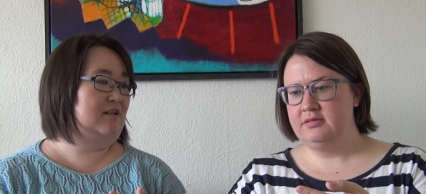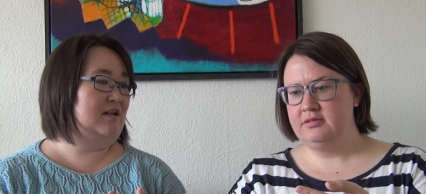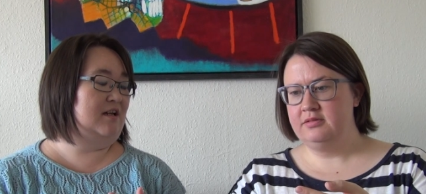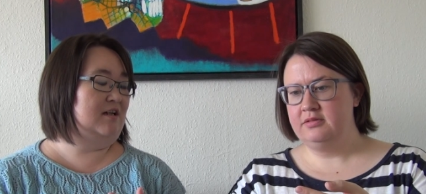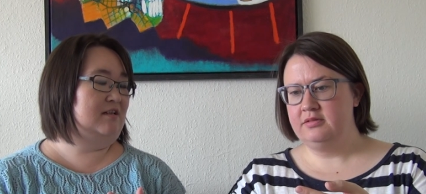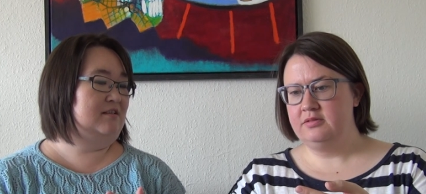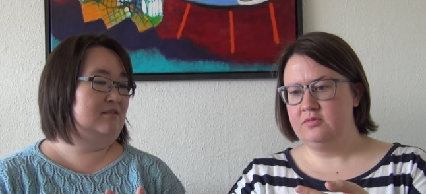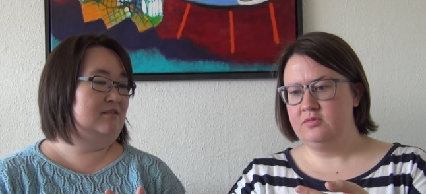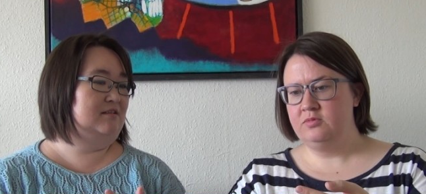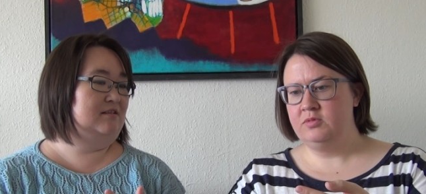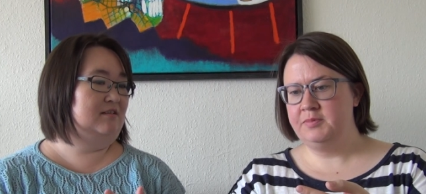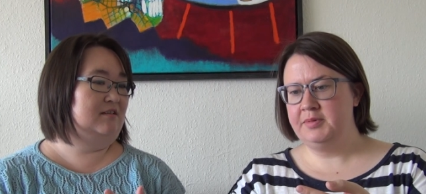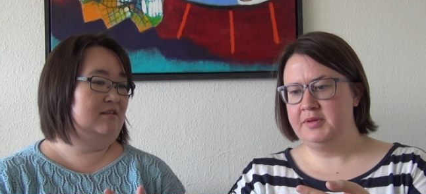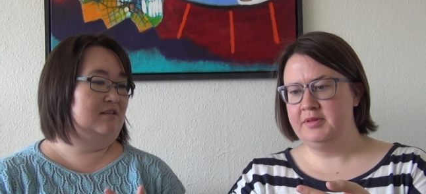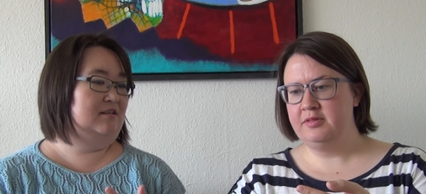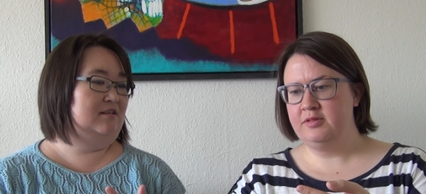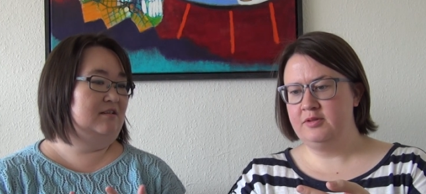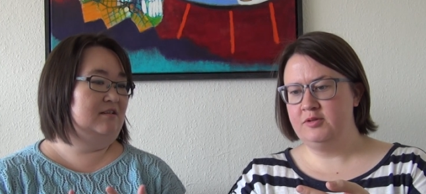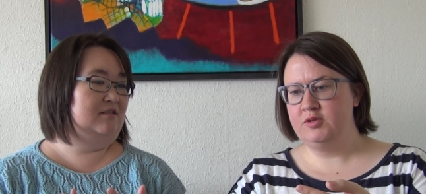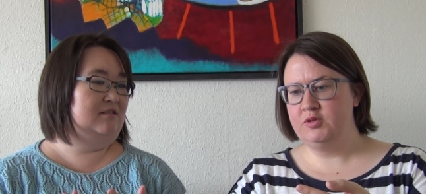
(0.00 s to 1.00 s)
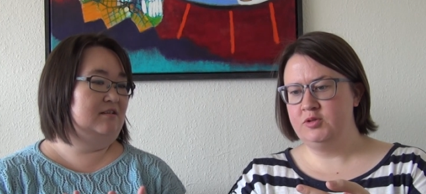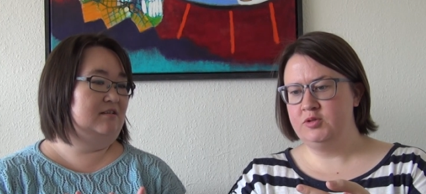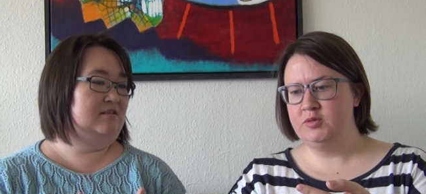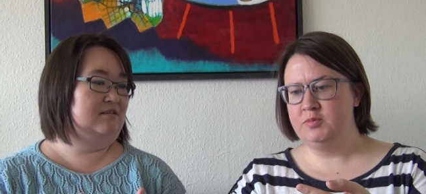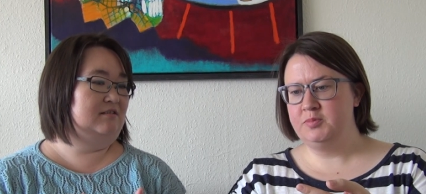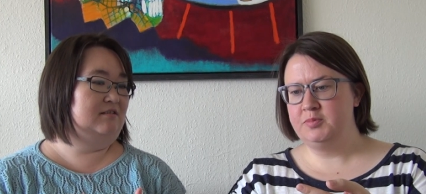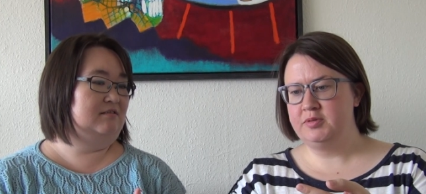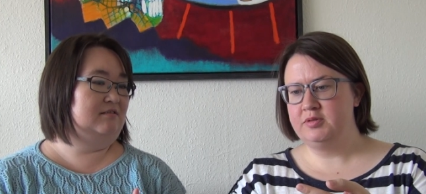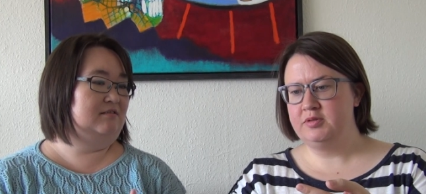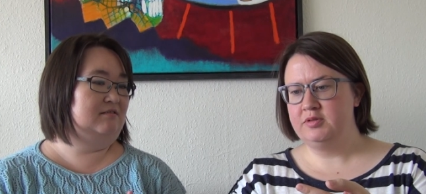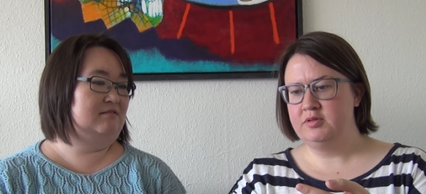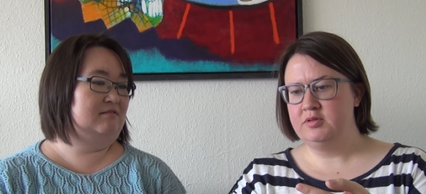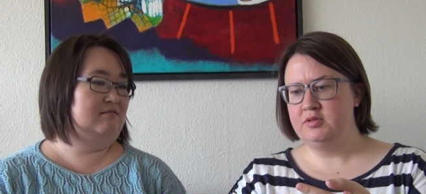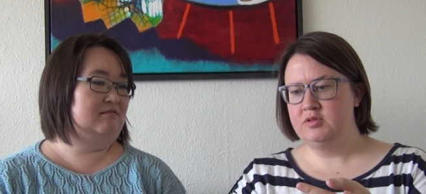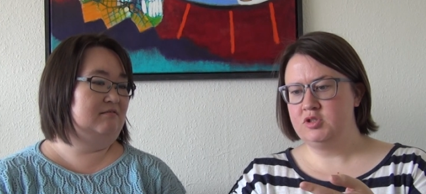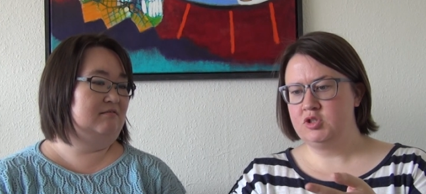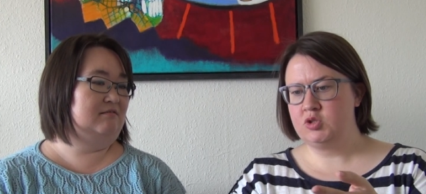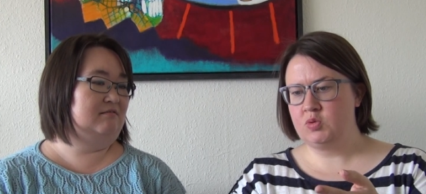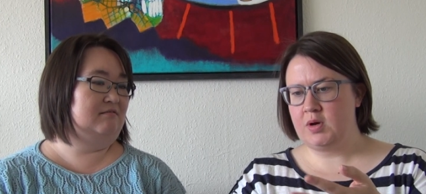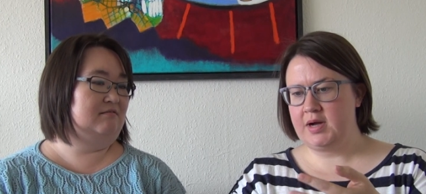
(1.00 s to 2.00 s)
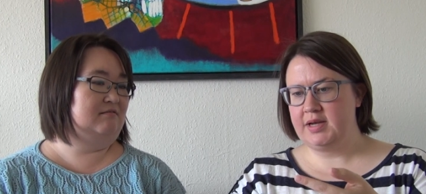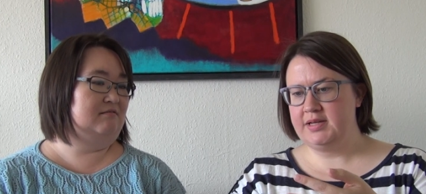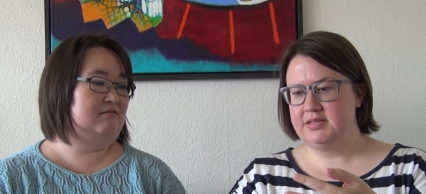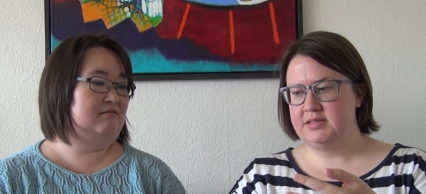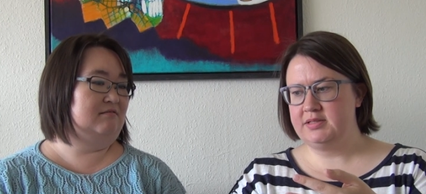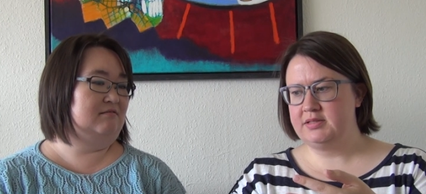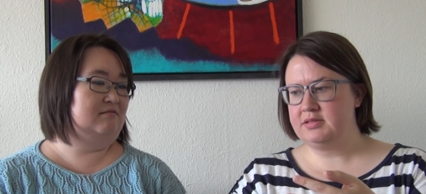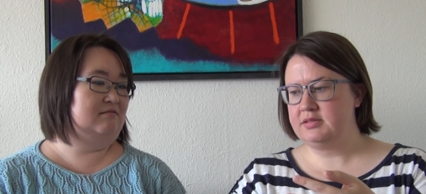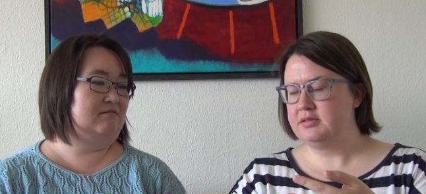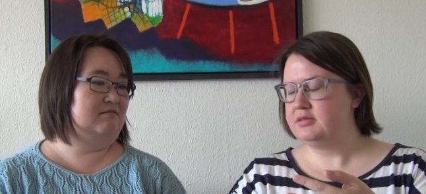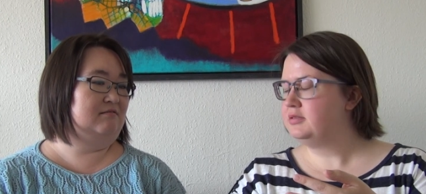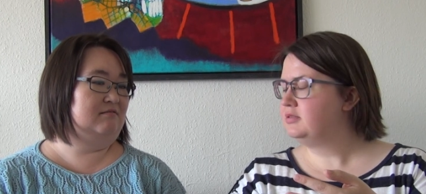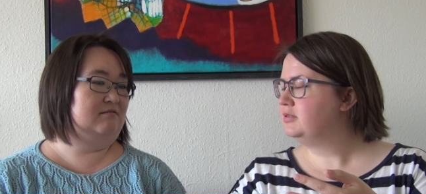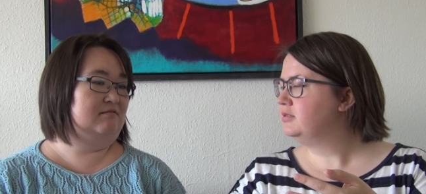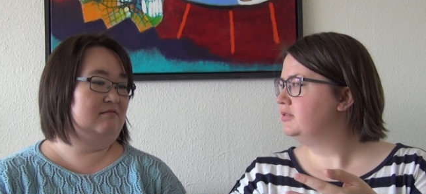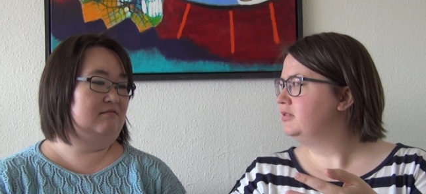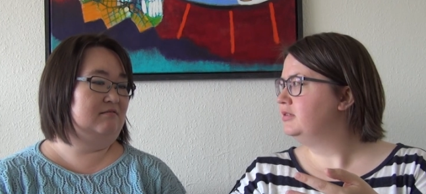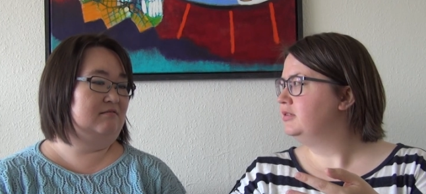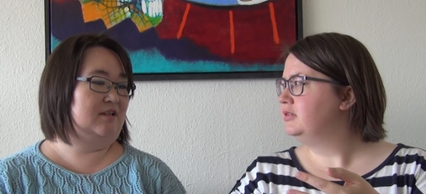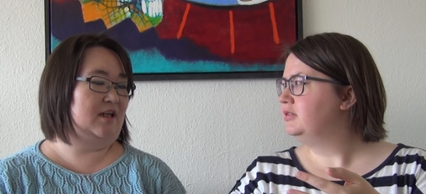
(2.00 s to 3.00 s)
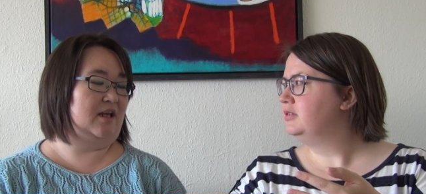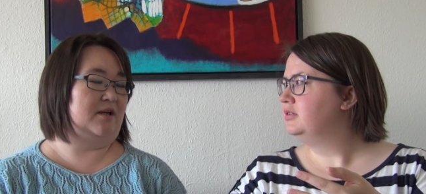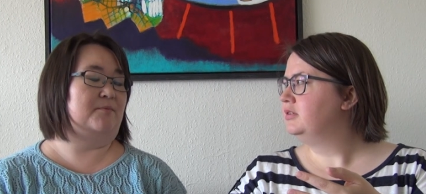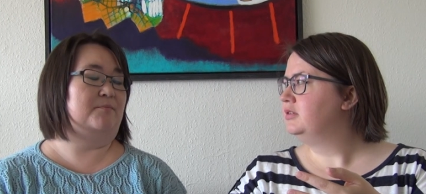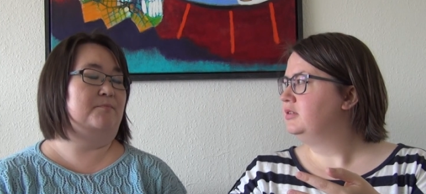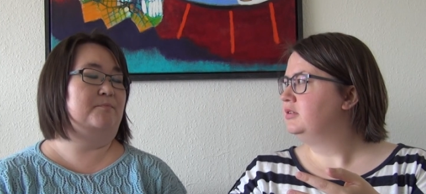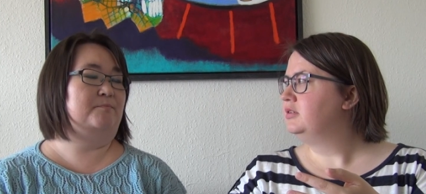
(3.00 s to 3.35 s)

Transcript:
Speaker 1: Yeah. We've been to Loop twice. Yeah.